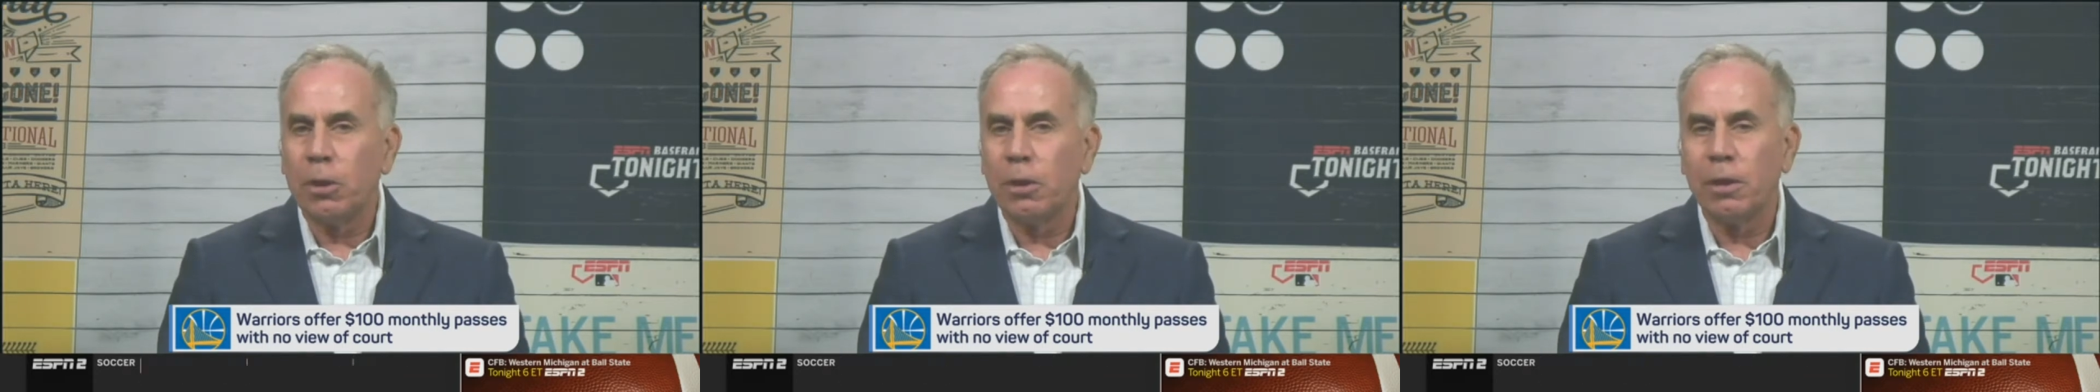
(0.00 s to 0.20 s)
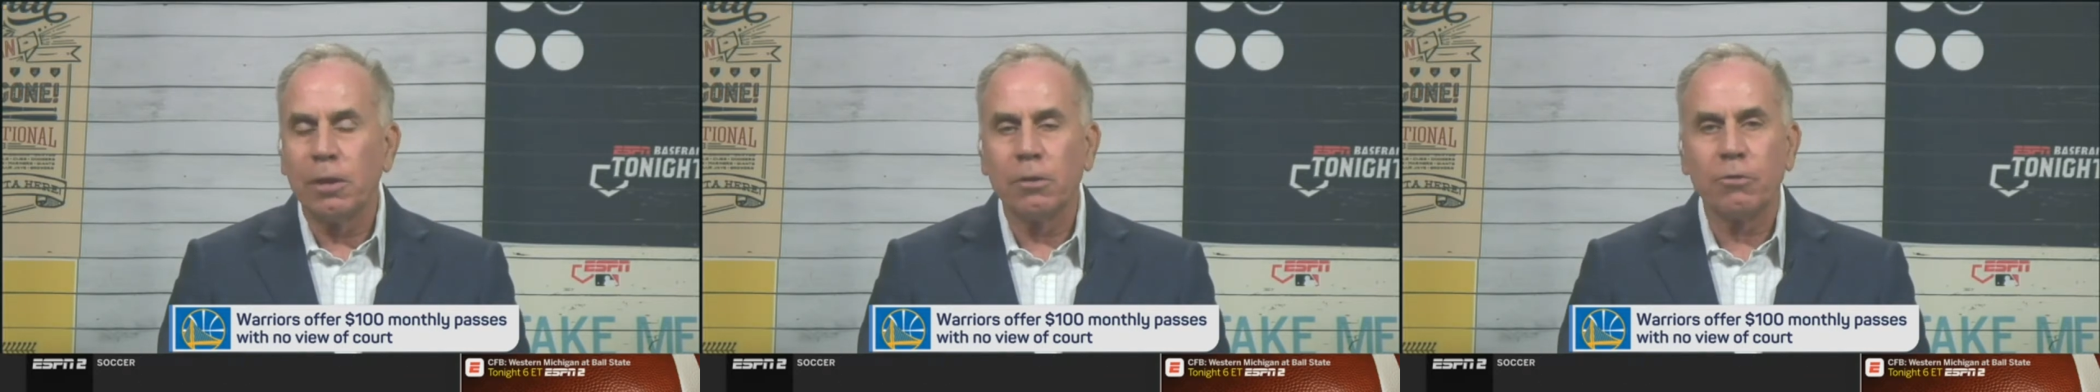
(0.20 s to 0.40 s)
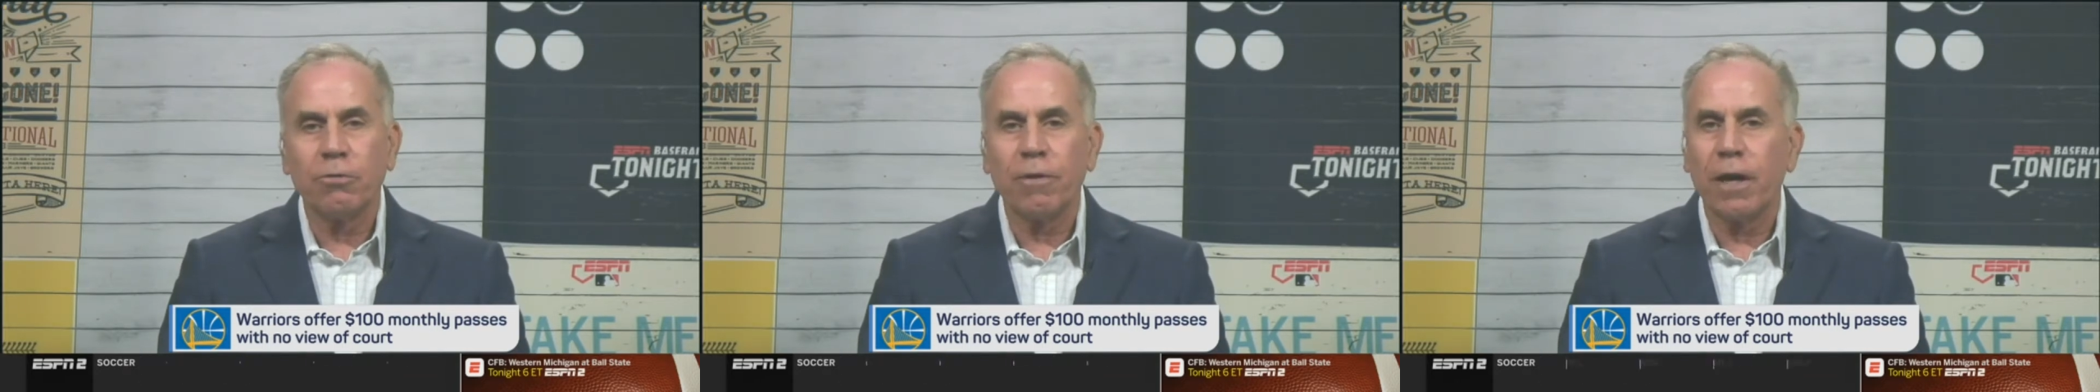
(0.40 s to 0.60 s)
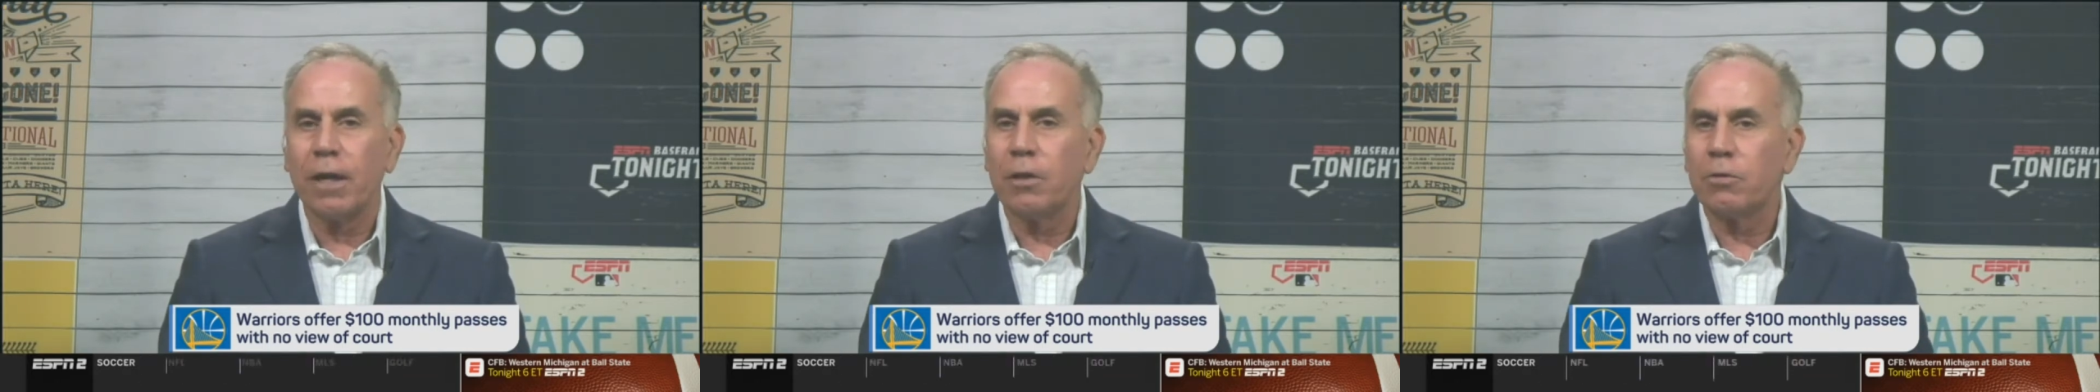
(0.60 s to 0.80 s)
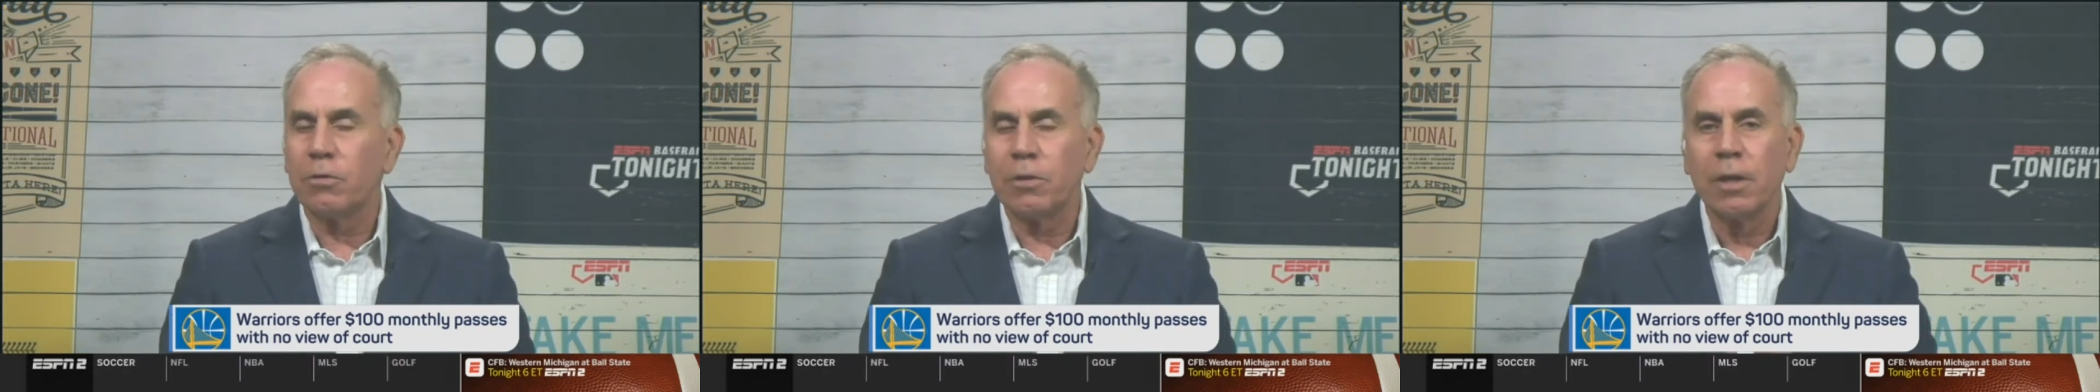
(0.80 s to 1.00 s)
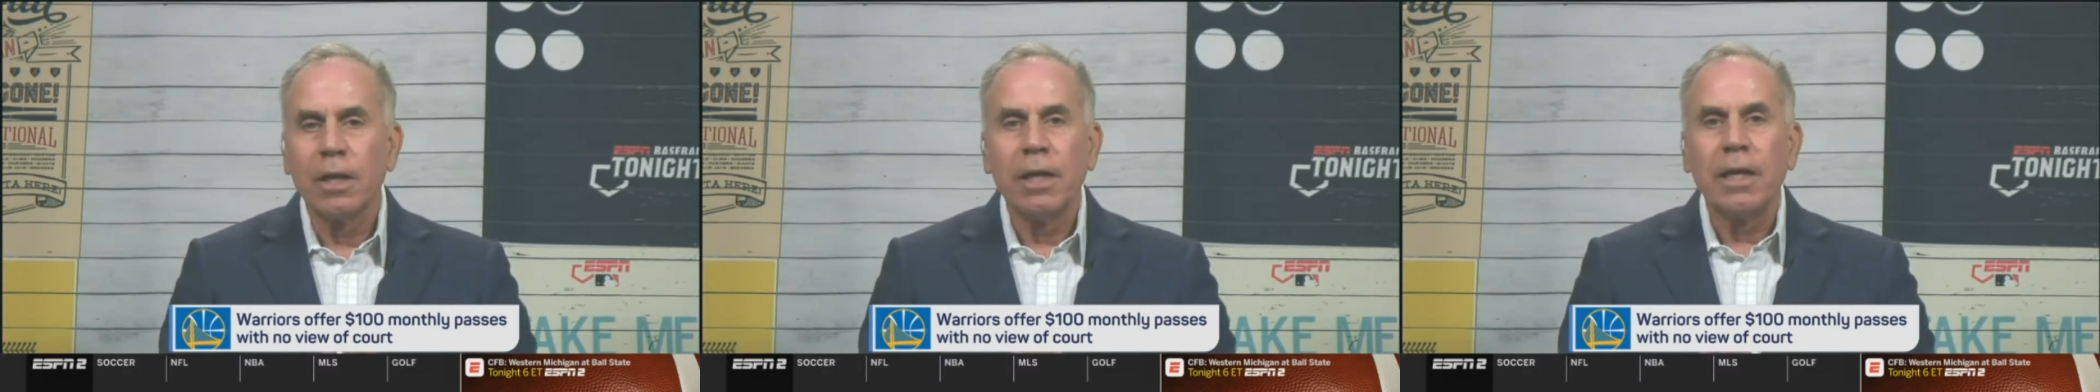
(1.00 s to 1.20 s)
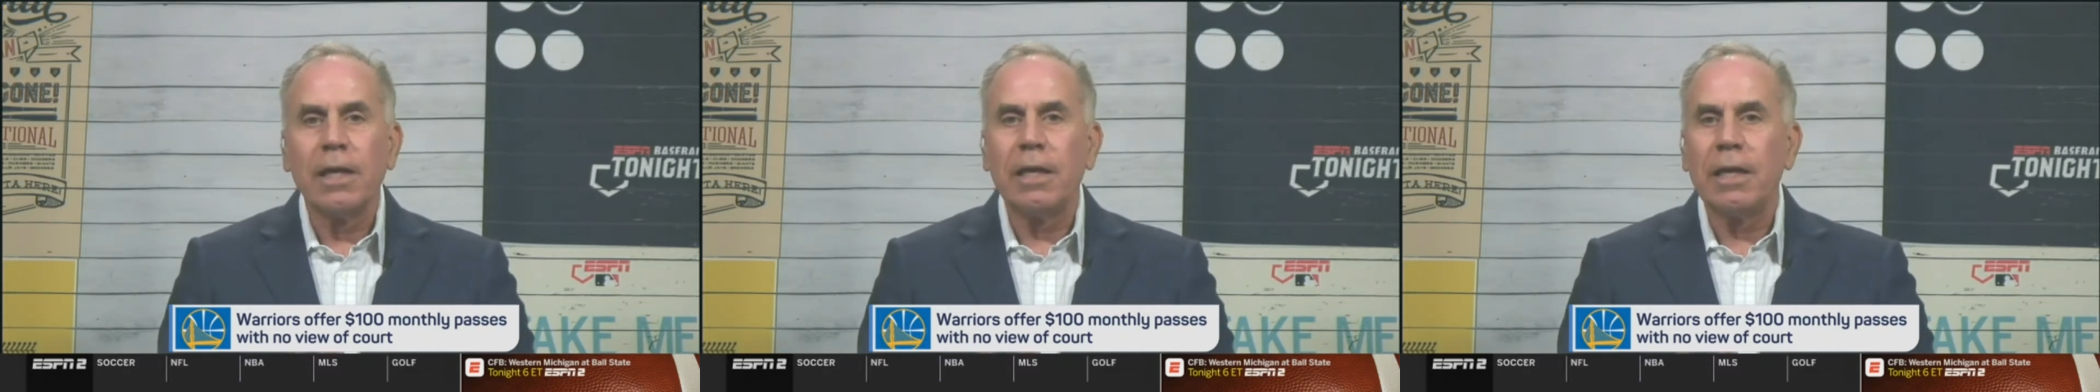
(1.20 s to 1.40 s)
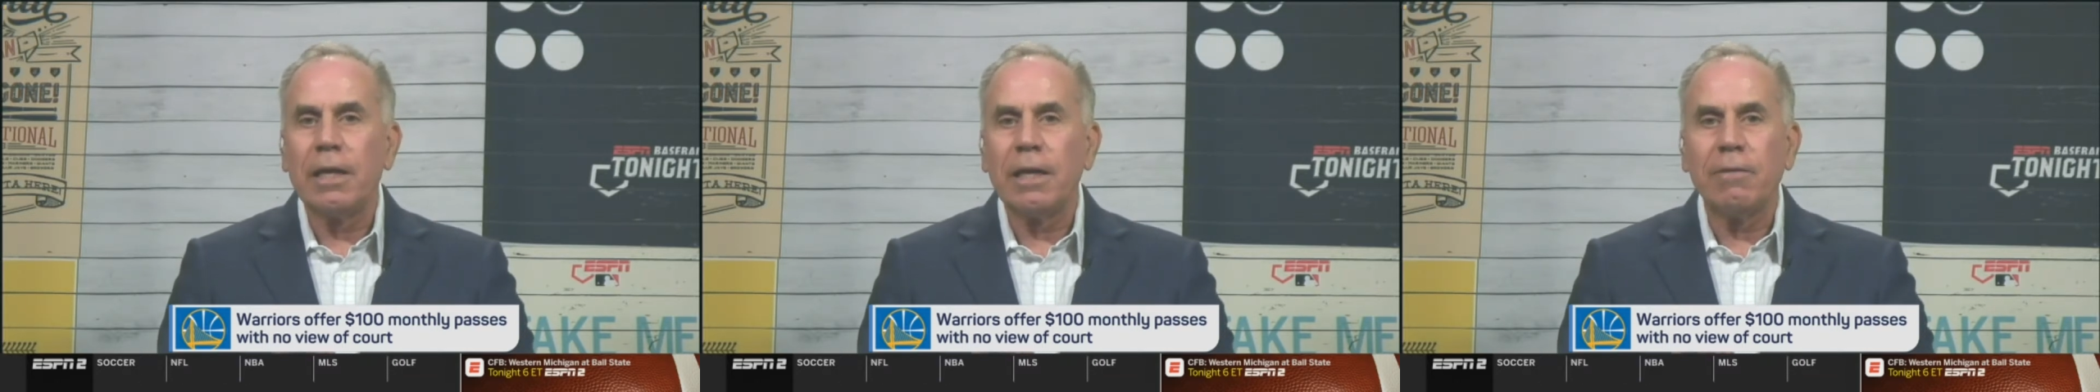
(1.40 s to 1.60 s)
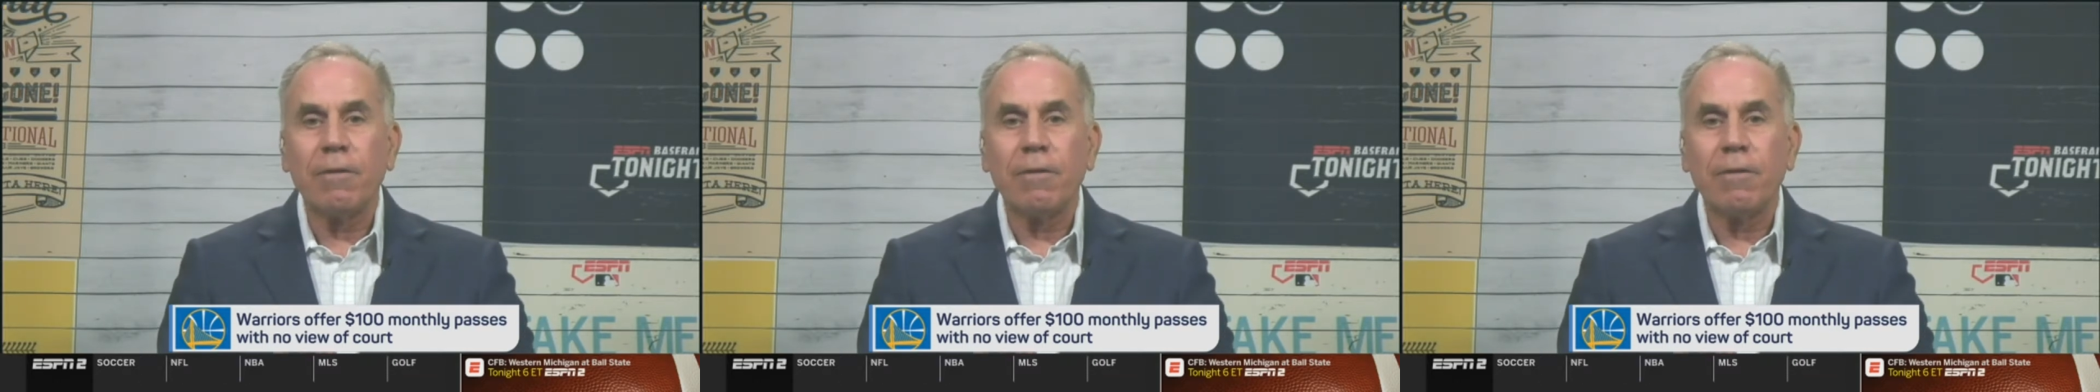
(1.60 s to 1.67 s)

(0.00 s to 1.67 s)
and shoot it in his face.